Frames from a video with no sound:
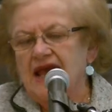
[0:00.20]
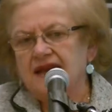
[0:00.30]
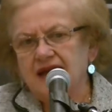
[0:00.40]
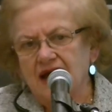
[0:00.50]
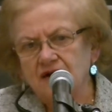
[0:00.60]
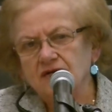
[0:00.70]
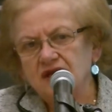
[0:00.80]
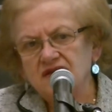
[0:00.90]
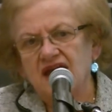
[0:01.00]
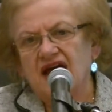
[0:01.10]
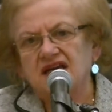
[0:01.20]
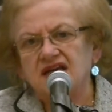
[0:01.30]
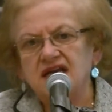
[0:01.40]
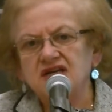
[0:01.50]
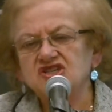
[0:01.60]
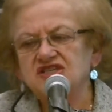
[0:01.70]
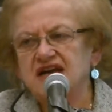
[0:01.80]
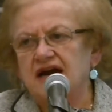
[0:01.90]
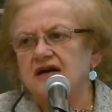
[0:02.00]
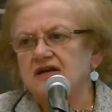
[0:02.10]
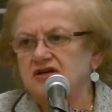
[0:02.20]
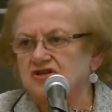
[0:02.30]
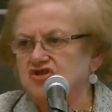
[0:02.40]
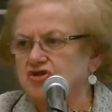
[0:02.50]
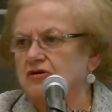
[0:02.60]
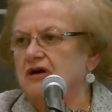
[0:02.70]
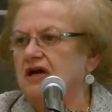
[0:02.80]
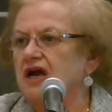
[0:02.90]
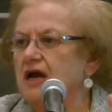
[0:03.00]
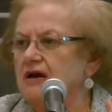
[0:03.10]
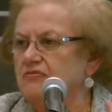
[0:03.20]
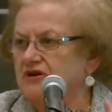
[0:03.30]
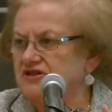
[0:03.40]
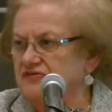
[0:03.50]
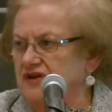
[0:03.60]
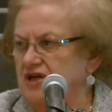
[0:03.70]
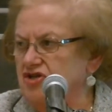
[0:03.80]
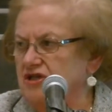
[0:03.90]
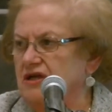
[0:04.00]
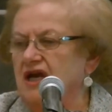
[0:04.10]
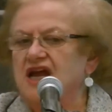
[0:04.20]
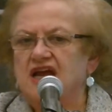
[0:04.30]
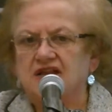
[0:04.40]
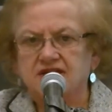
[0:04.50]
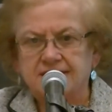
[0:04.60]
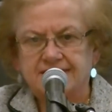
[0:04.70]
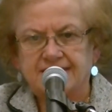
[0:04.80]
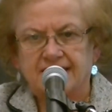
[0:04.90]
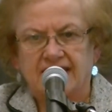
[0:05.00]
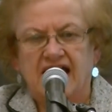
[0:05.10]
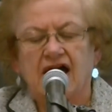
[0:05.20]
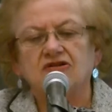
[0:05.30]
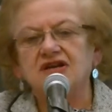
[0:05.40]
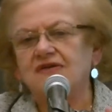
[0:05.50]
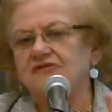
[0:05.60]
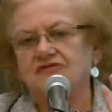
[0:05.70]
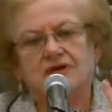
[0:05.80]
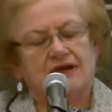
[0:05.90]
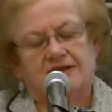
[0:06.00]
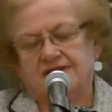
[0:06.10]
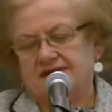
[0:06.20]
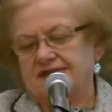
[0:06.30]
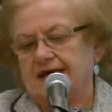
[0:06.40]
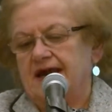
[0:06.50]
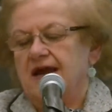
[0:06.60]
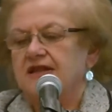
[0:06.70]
And not only that, he started historic preservation in this city. I'll never forget this.